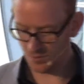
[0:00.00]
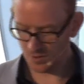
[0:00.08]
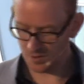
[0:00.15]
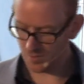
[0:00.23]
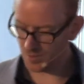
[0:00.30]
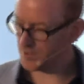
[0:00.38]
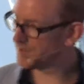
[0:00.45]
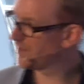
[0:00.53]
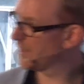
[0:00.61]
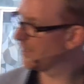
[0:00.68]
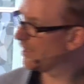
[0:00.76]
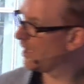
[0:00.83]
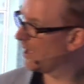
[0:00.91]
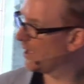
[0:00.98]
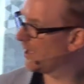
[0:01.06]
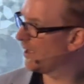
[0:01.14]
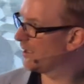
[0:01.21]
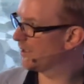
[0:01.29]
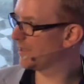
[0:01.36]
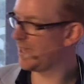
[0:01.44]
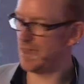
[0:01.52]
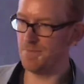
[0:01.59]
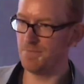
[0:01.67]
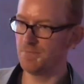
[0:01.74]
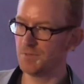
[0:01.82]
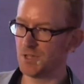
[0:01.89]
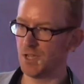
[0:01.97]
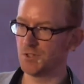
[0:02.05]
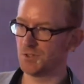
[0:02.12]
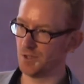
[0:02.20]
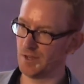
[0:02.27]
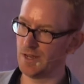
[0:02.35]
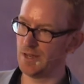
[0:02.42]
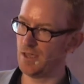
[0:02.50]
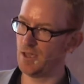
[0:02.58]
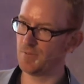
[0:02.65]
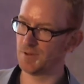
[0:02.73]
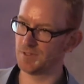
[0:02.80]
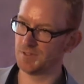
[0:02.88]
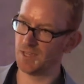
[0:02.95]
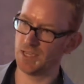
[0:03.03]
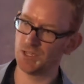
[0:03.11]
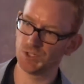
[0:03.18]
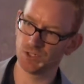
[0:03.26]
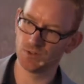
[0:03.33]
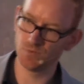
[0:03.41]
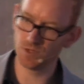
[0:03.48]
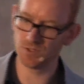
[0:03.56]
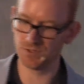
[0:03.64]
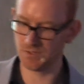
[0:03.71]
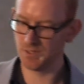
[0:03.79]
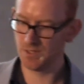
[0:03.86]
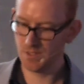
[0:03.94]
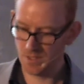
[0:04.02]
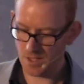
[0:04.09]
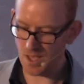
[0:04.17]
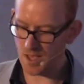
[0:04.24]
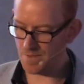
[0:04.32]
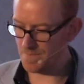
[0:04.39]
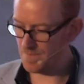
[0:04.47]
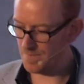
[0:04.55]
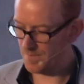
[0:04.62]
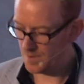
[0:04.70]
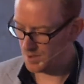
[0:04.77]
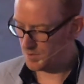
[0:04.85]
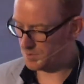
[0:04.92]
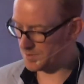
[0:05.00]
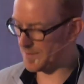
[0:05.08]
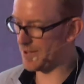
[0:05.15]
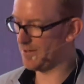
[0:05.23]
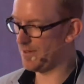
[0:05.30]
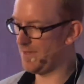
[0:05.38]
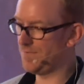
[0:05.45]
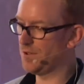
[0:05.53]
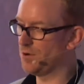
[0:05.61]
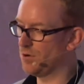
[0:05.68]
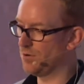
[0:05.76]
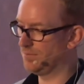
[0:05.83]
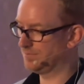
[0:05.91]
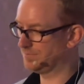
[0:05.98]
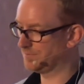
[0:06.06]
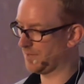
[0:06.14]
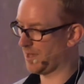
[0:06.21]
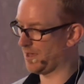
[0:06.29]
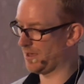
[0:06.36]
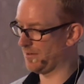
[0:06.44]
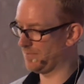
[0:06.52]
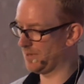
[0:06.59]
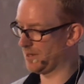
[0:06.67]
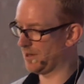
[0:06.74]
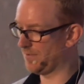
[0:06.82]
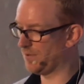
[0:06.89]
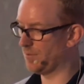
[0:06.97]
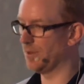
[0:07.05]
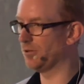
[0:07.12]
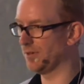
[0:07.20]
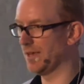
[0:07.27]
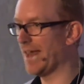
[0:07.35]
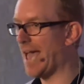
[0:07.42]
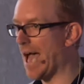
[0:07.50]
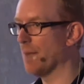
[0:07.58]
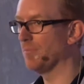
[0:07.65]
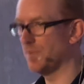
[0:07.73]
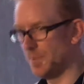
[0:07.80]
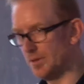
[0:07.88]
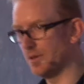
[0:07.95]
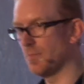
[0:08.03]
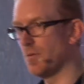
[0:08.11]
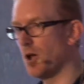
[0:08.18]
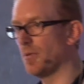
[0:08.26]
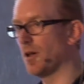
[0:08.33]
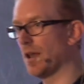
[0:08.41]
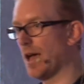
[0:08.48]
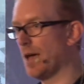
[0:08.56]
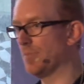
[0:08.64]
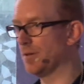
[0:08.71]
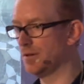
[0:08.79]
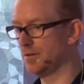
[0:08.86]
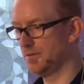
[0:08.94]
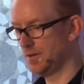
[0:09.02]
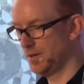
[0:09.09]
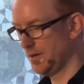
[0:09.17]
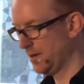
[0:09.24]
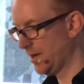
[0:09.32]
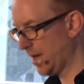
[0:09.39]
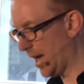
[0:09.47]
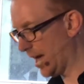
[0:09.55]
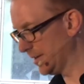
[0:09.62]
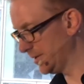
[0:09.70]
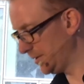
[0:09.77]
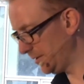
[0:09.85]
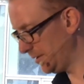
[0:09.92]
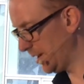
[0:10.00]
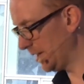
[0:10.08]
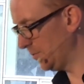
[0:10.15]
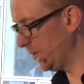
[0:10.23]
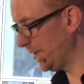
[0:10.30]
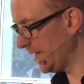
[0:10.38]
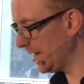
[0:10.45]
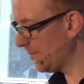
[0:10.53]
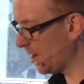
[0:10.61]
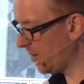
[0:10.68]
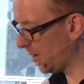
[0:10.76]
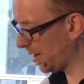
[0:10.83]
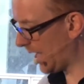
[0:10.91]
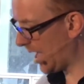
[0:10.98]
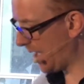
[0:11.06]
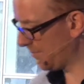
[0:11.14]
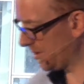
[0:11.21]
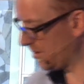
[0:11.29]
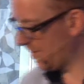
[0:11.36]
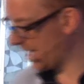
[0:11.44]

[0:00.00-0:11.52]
one of the points that Kim touched on in her presentation was about if you're building an app, you're building a mobile app, and within a mobile app you